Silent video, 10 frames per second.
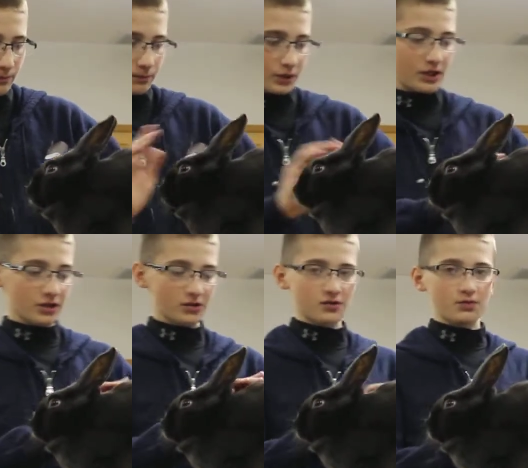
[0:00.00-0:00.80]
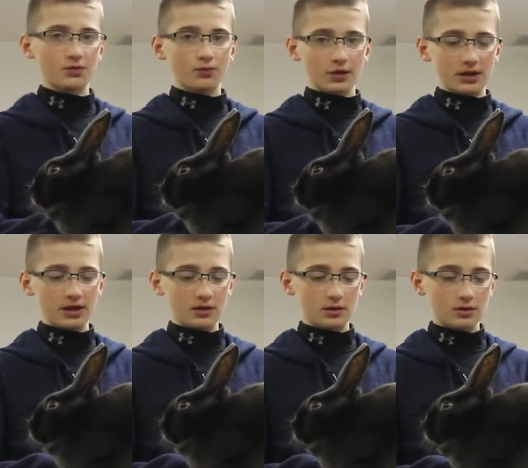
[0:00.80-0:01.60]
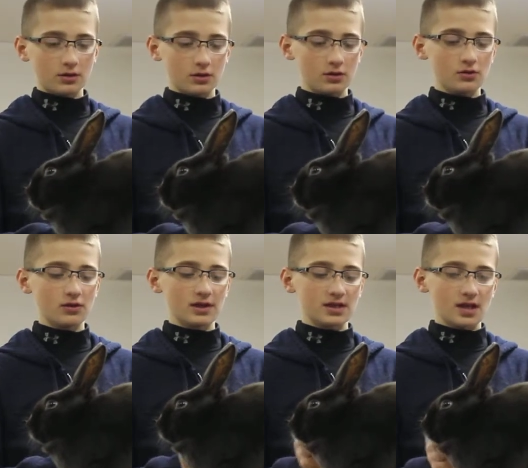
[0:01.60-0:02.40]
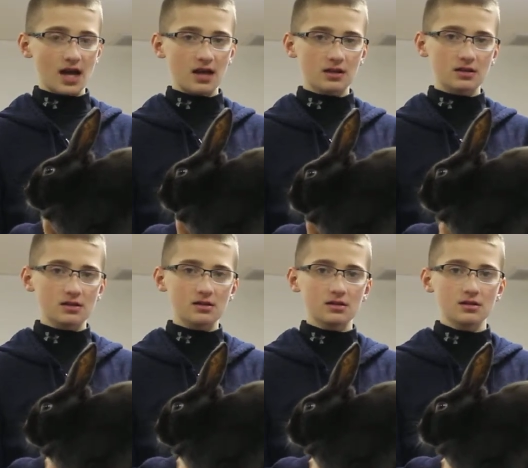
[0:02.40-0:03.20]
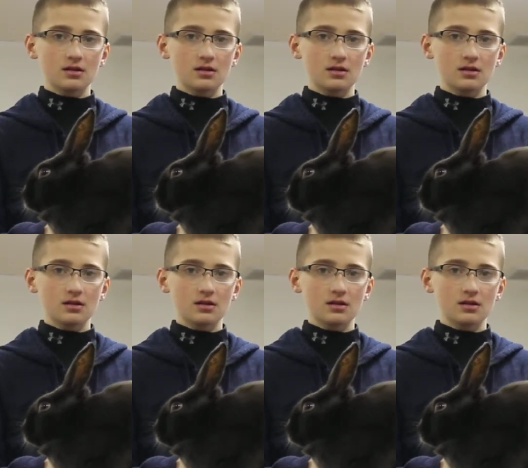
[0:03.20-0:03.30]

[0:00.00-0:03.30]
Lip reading: breeders, when they do the satins,